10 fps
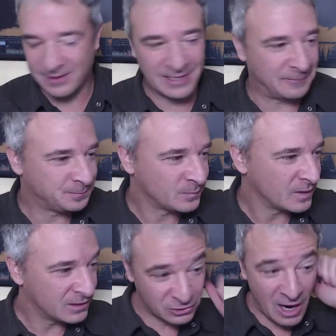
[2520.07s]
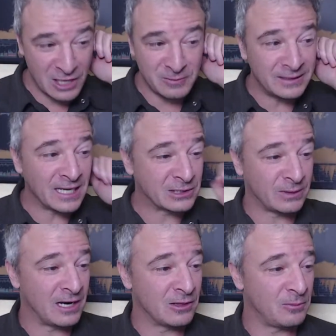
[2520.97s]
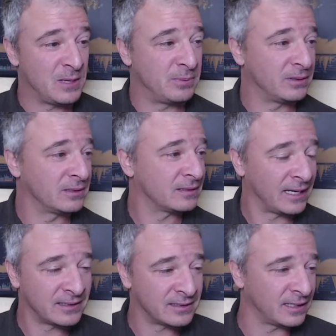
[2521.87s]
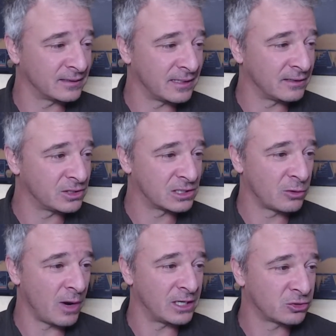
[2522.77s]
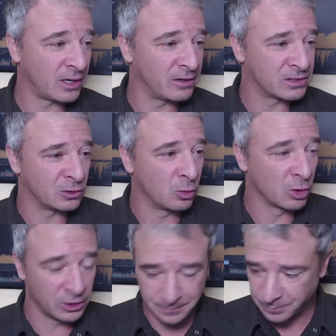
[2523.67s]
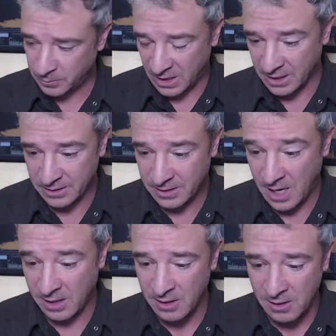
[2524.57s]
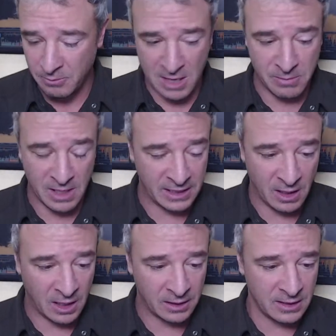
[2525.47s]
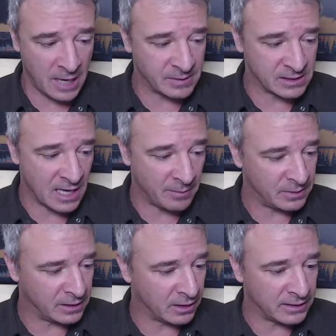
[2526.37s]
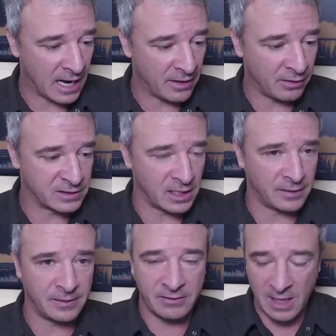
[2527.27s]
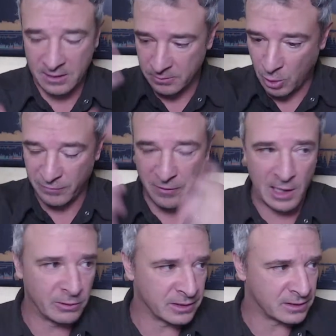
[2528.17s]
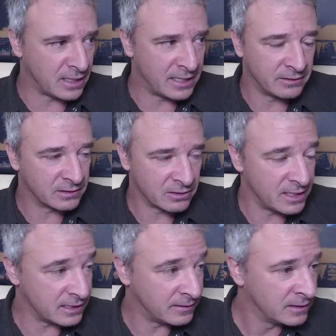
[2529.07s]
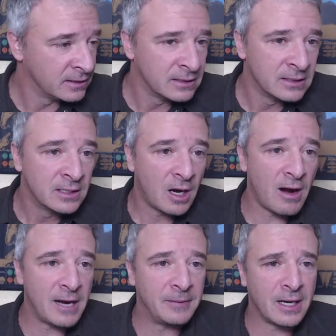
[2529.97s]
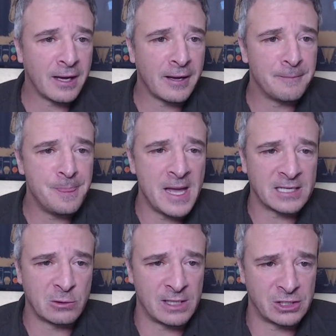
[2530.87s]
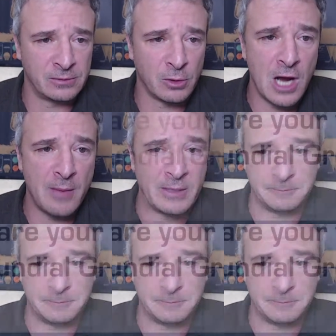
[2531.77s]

time. It just drives me nuts when I hear the people that, like, think that they're just the greatest traders in the world because they made money on GameStop. You know, now all of a sudden they've got more followers than I do. It's crazy. All right, um, next question or comment